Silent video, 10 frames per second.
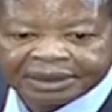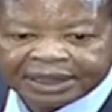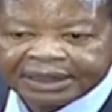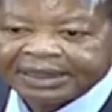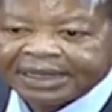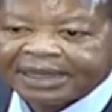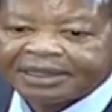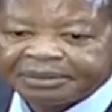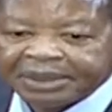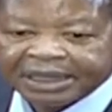And he
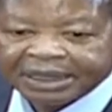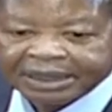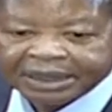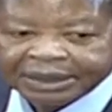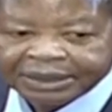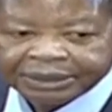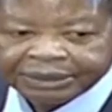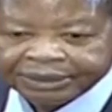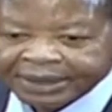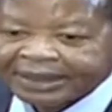asked me,
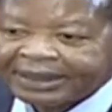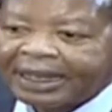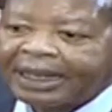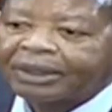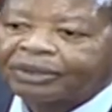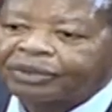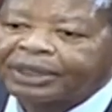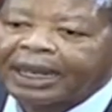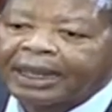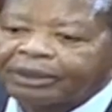Sasa,
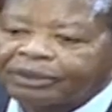tuta,